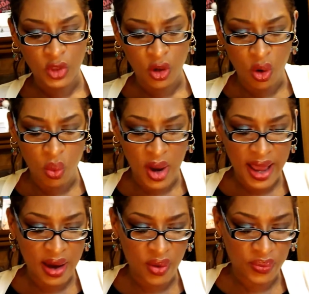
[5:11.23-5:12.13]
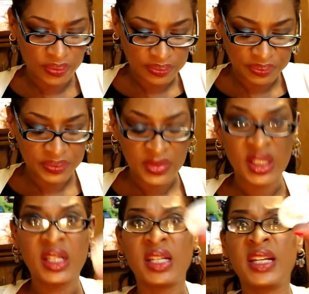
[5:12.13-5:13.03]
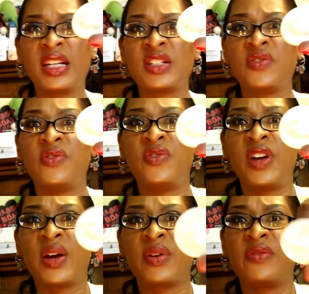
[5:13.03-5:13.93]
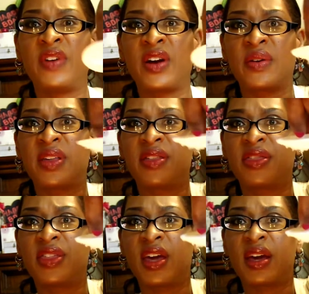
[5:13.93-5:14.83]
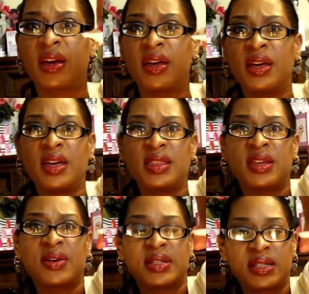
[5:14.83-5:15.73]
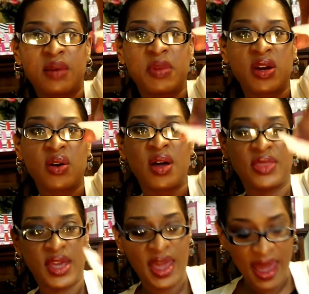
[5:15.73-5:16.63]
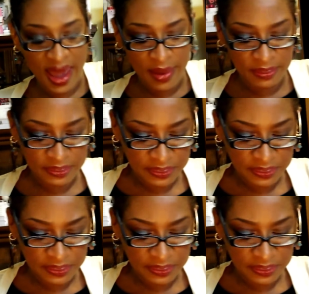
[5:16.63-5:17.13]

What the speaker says: Oh, wow. It is very, very thick. There is some here on the cap.